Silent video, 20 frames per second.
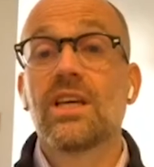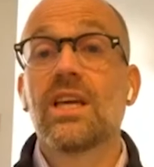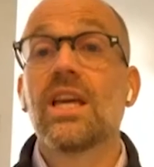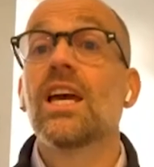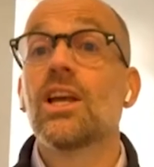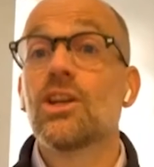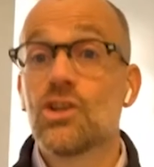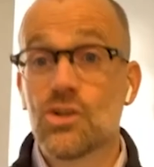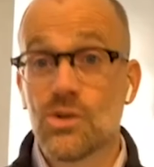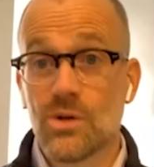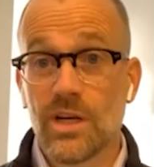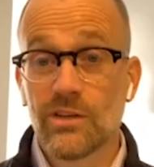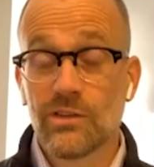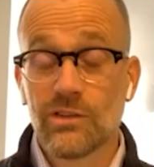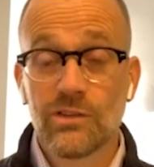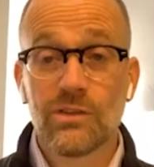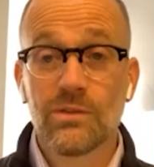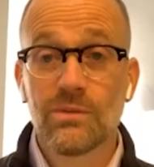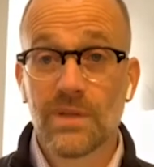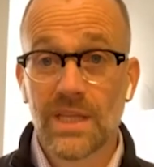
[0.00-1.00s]
ticket
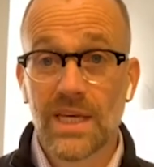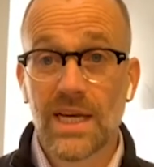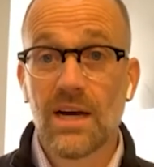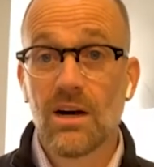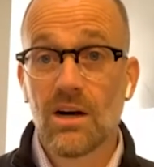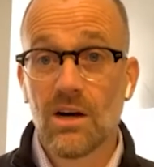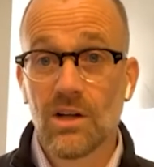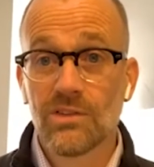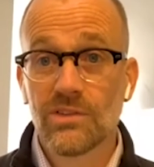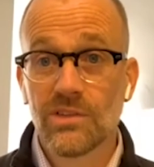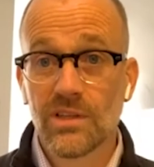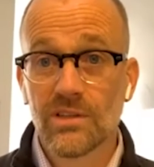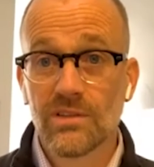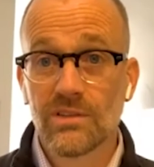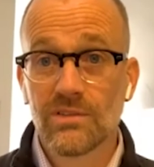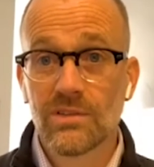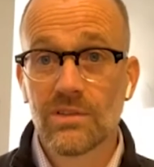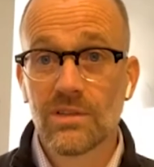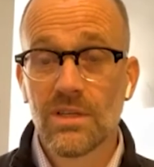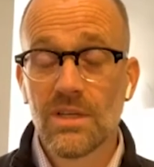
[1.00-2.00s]
interests for that
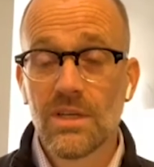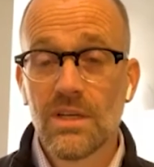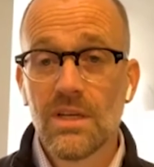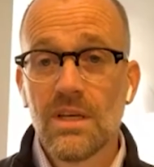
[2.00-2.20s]
artist.